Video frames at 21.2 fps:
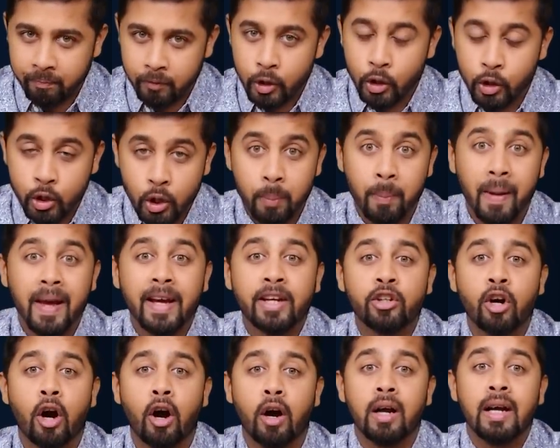You should make
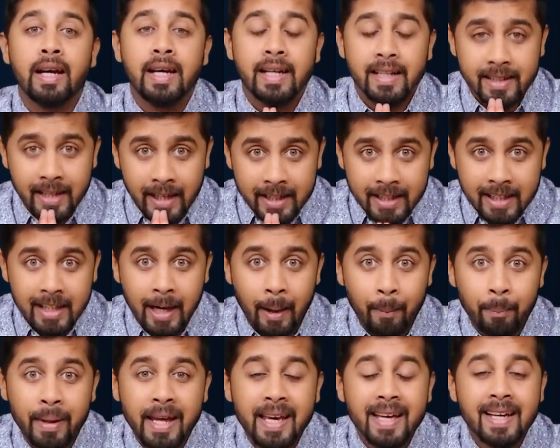sure that the
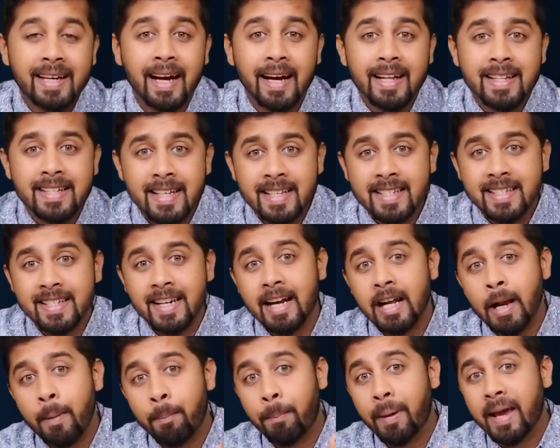company
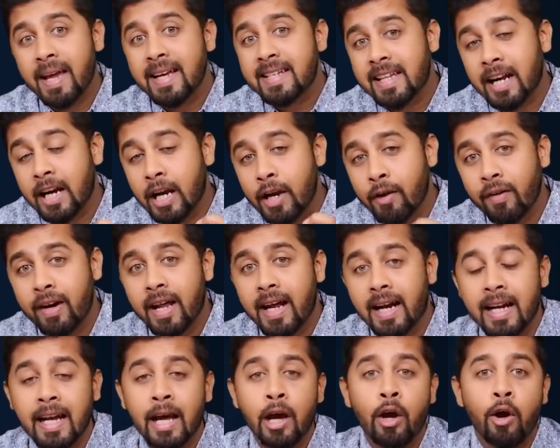consistently pays the
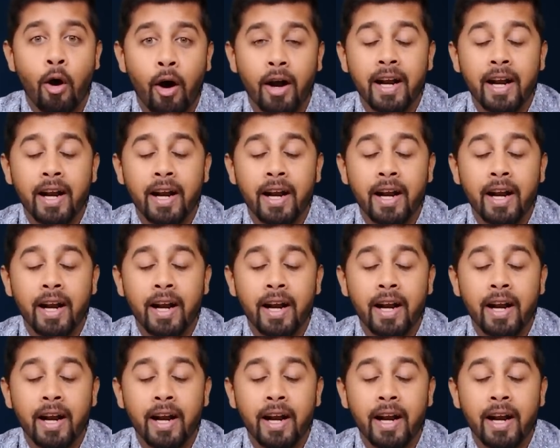dividend